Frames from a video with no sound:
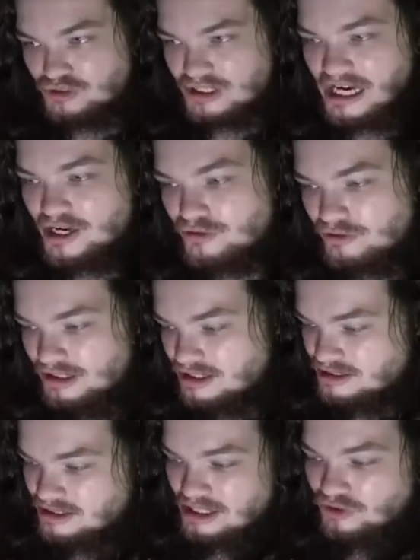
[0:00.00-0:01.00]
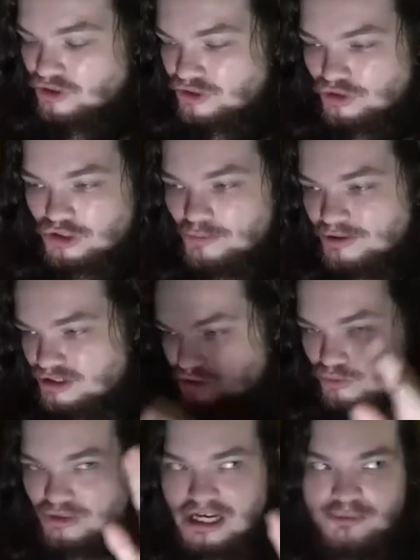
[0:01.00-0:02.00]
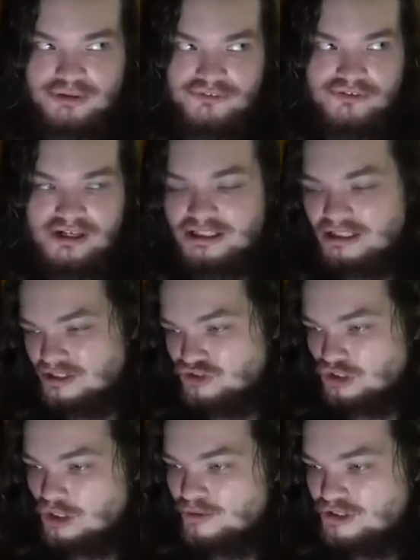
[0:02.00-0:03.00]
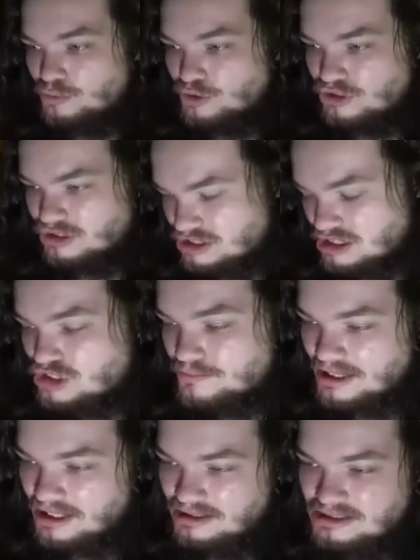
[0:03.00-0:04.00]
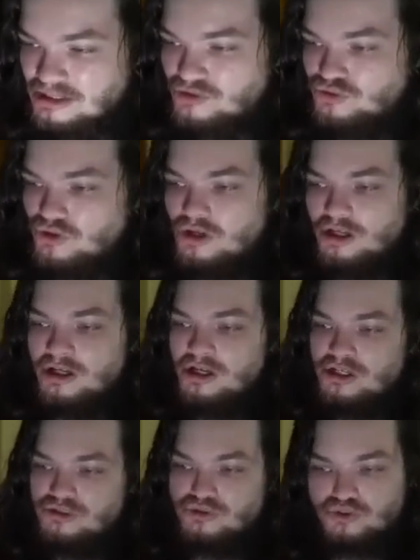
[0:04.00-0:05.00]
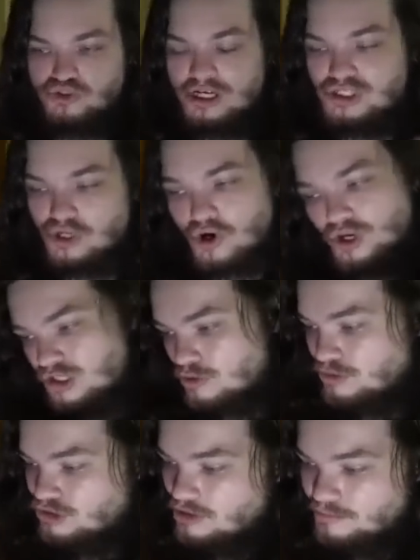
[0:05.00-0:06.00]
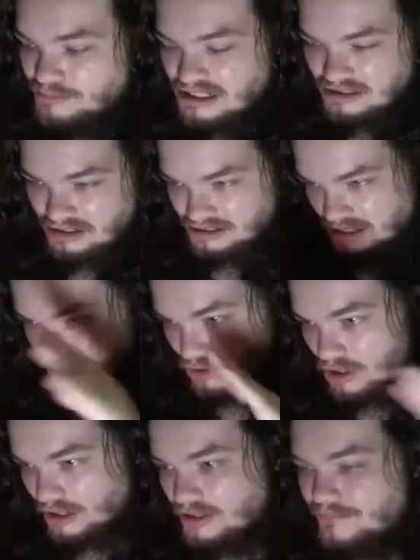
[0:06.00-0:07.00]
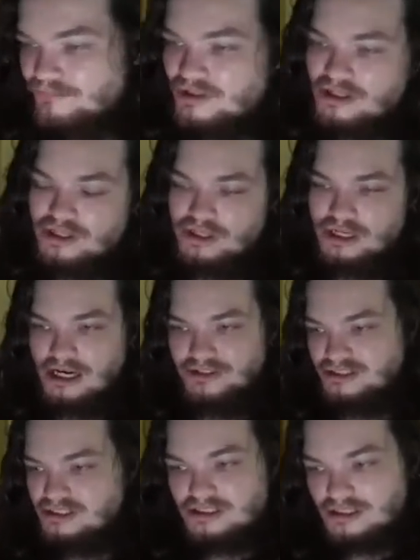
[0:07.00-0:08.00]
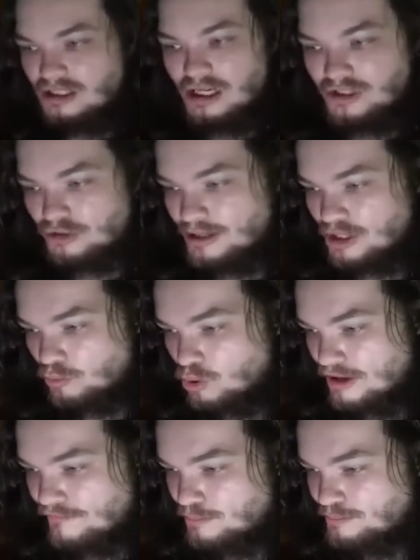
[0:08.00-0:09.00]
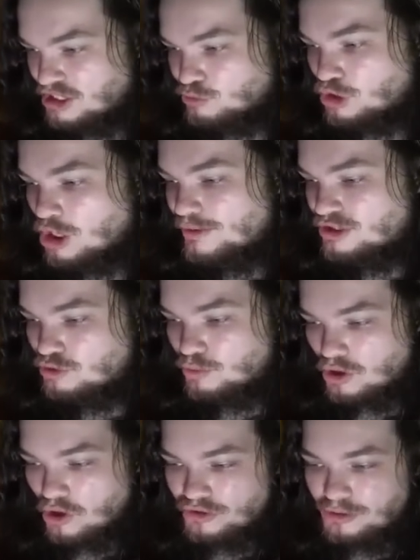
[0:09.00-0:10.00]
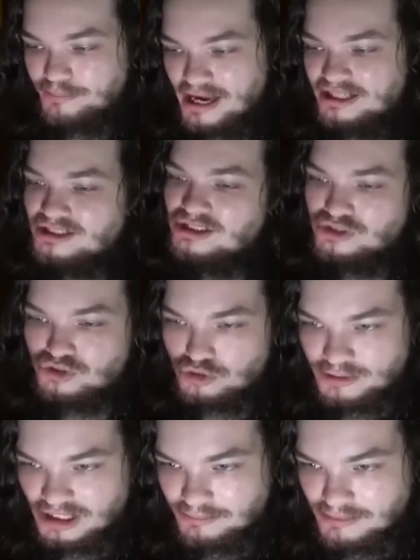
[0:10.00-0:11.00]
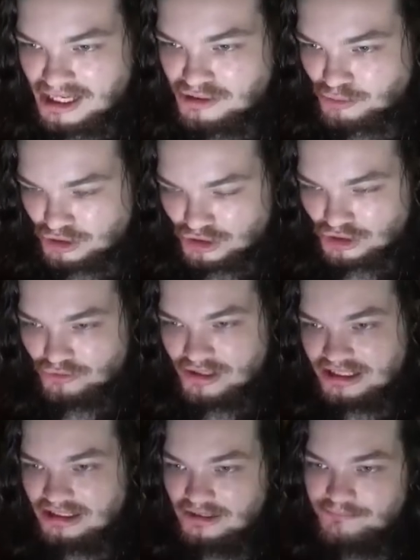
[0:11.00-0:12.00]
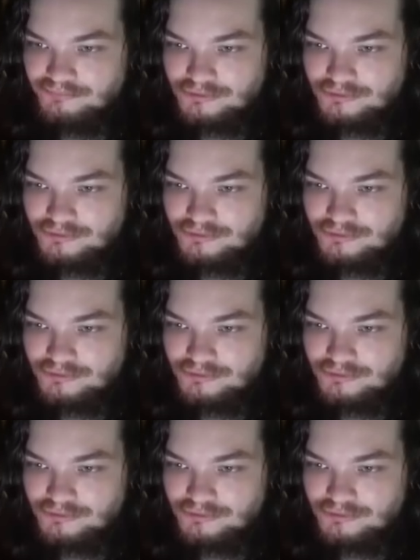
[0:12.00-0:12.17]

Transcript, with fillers: are countering it, saying, look, they're going to not where the fighting is. They're going to where the decision-making centers are. So they're trying to argue with them, basically saying, look, this isn't going to undermine our war effort because we're going to where all the bad decisions are being made, and we're going to correct it.